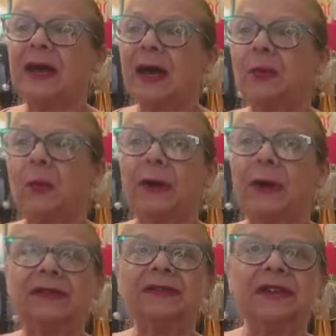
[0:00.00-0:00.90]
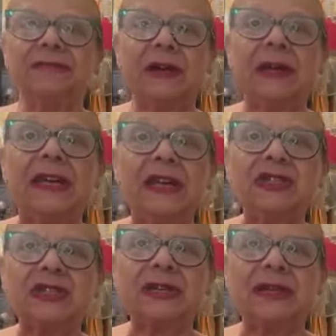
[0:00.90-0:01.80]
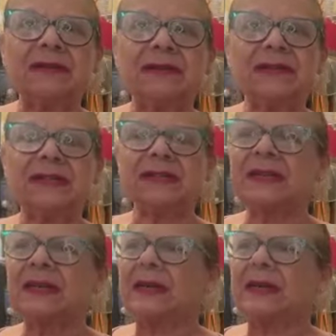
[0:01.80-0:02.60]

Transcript: I work in different kitchens.